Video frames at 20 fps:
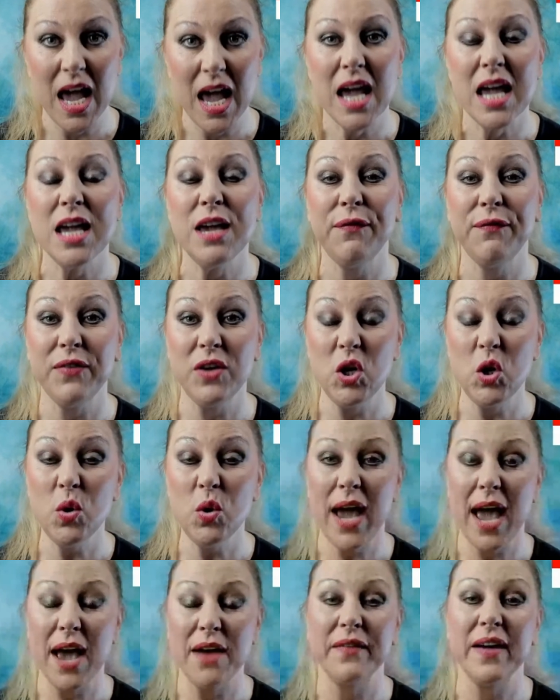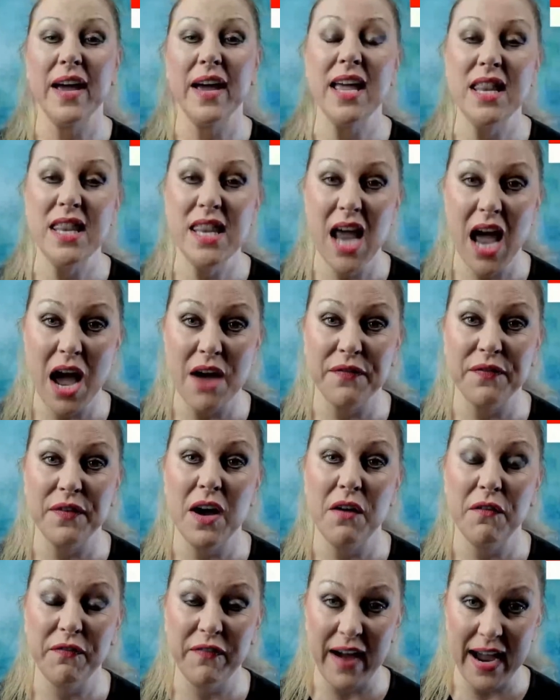if you have enough
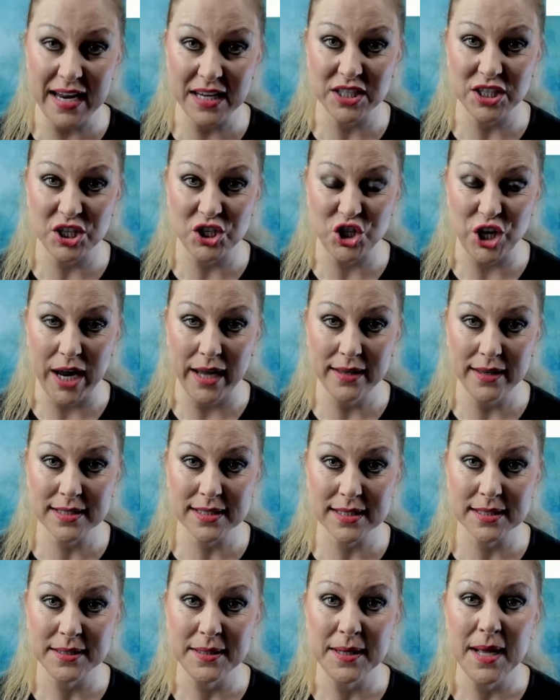fighter jets,